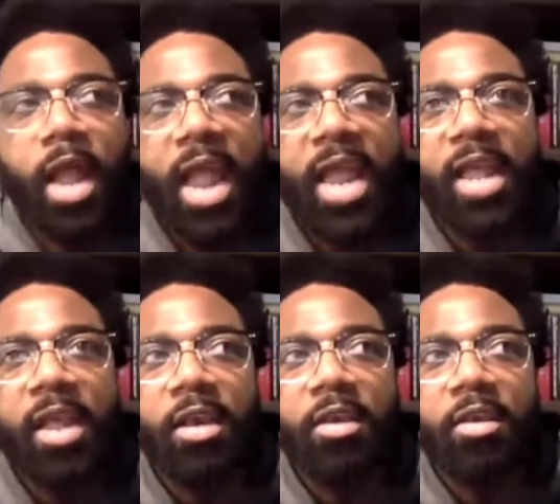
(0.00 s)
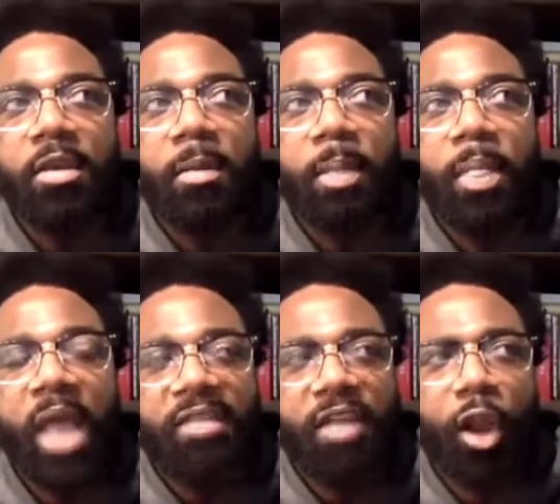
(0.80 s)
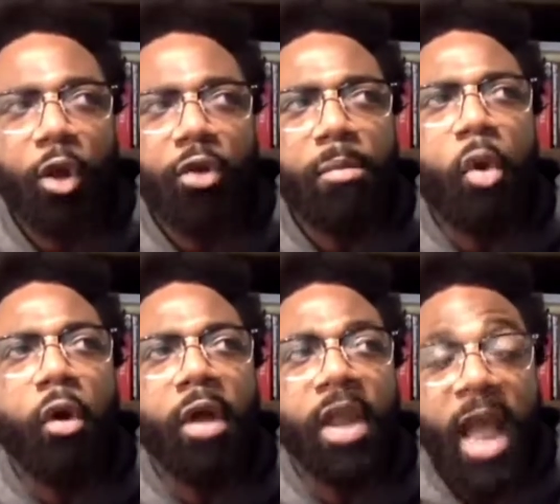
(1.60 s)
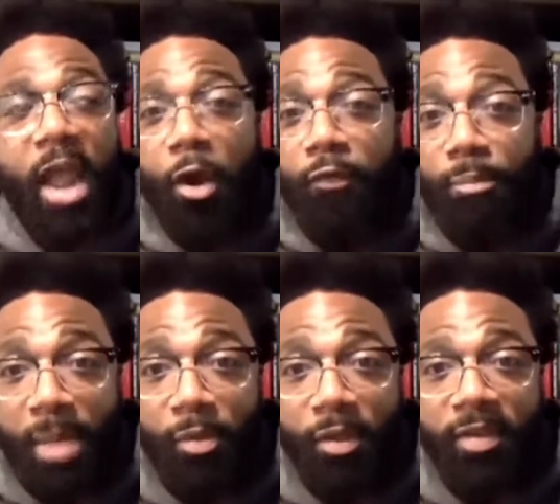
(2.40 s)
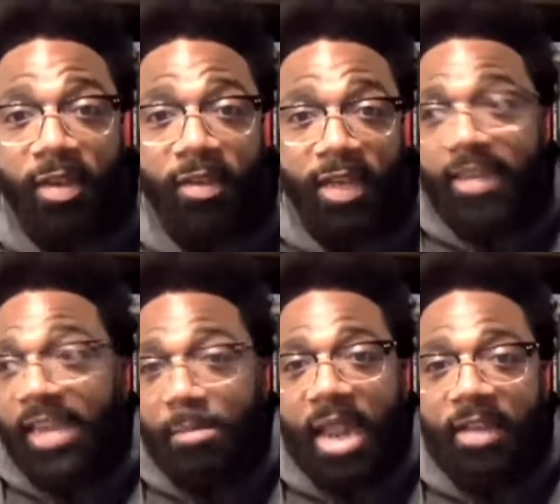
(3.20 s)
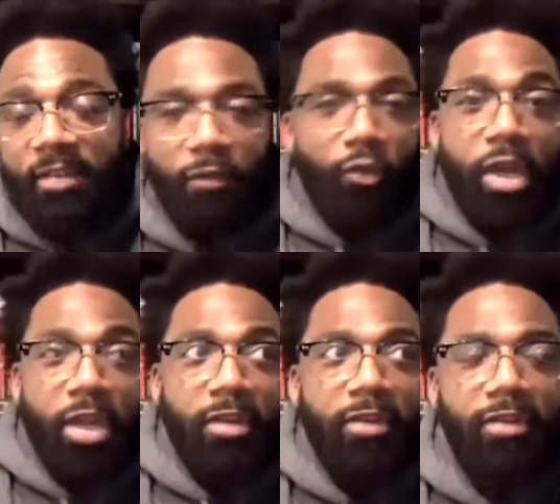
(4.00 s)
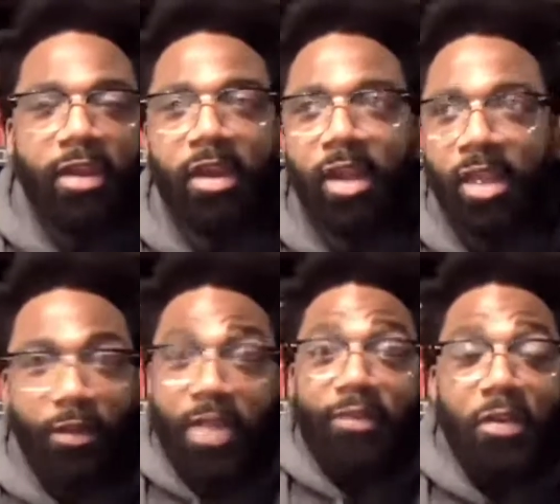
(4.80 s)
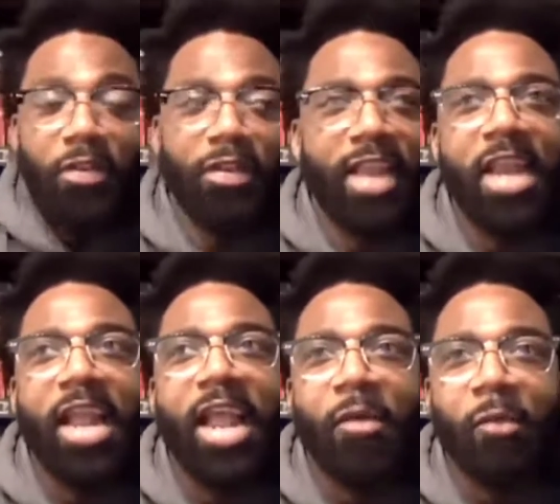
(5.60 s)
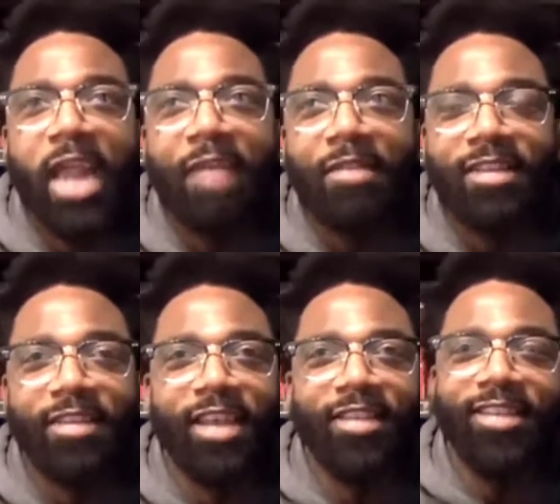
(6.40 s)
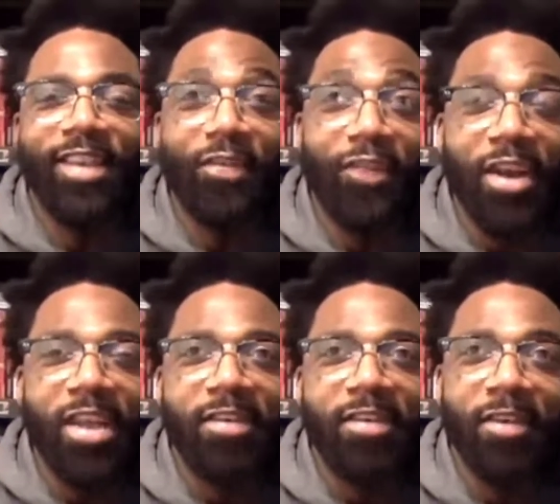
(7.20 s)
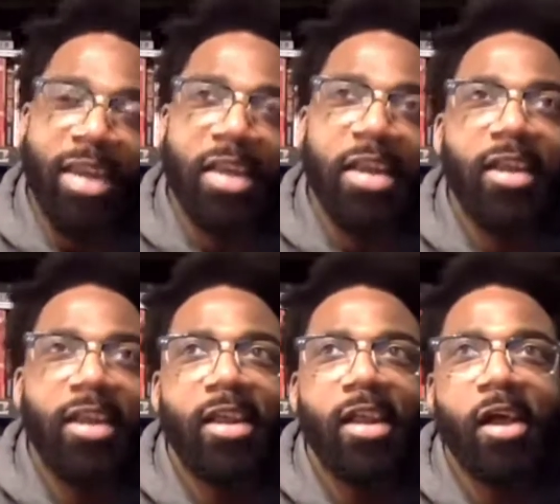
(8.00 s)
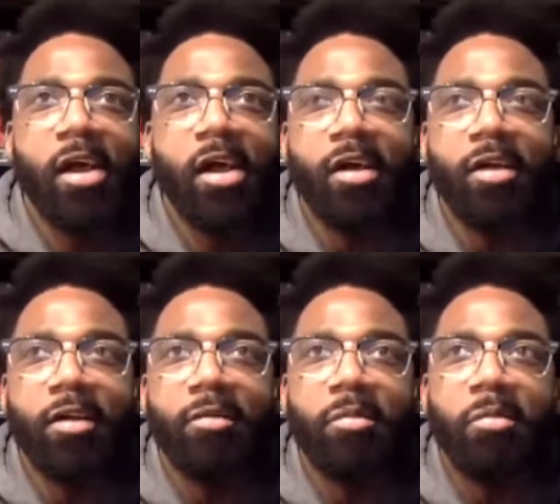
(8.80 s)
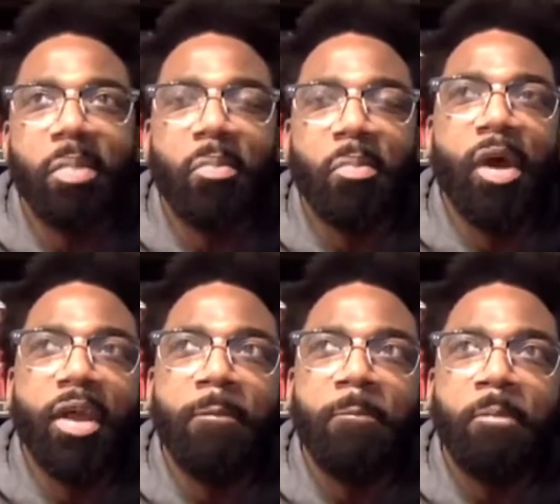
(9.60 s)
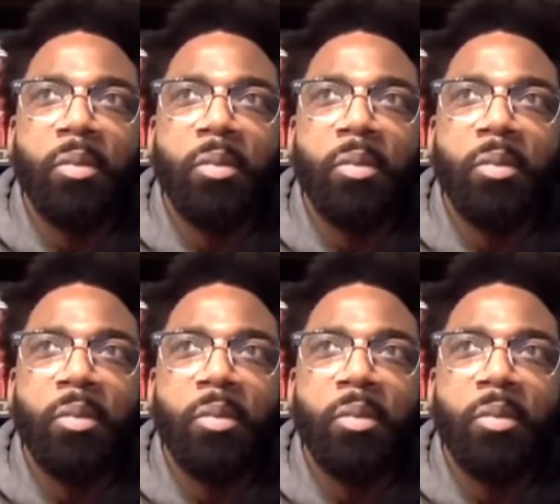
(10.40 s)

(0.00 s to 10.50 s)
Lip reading: And as I learned more and I heard from people in Tennessee, teammates and friends, even till this day, and we have these discussions, and it's funny to me, but